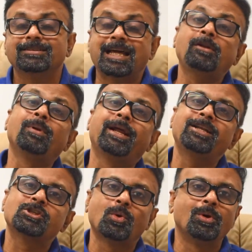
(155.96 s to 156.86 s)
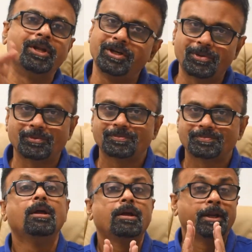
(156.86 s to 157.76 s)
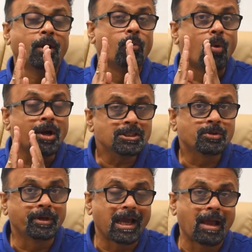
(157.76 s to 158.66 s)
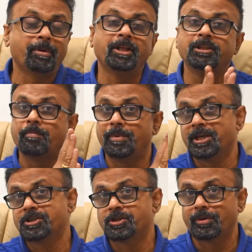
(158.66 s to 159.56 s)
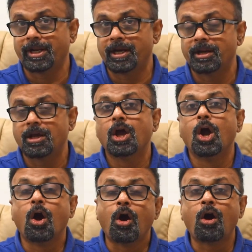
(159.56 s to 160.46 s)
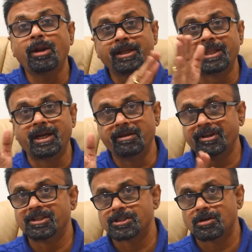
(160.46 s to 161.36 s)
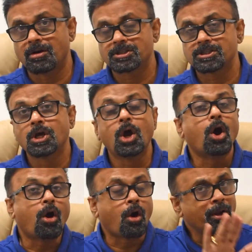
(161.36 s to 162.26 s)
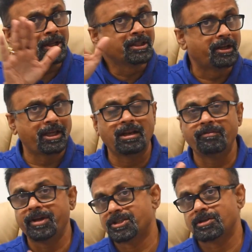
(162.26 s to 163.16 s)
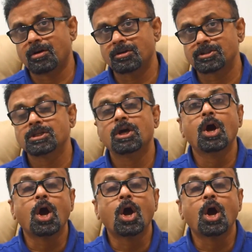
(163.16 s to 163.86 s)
that will get sold into. Now, what is going to happen in the PSU trade or in the defense stocks or in the railway stocks